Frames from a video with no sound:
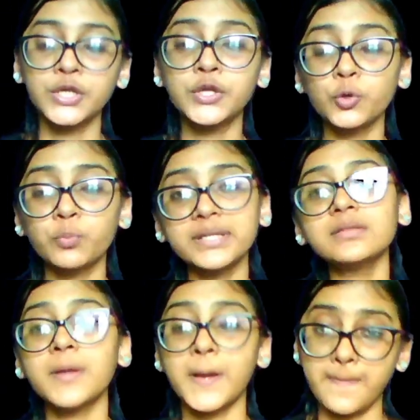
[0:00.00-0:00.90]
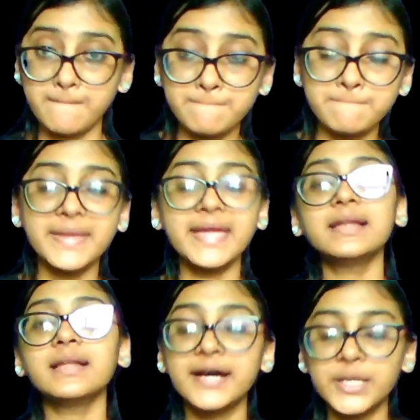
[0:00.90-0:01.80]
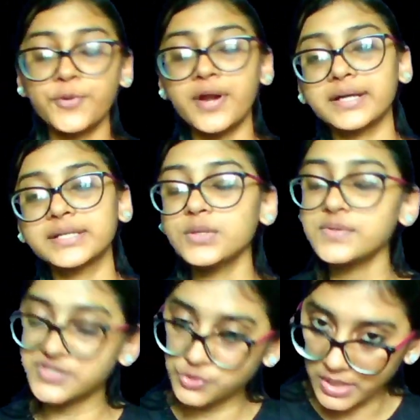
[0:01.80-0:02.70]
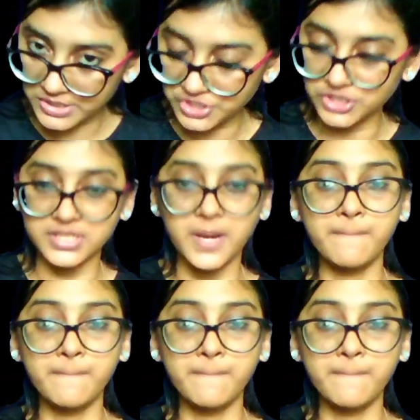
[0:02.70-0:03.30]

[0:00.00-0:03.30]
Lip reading: human male reproductive structure.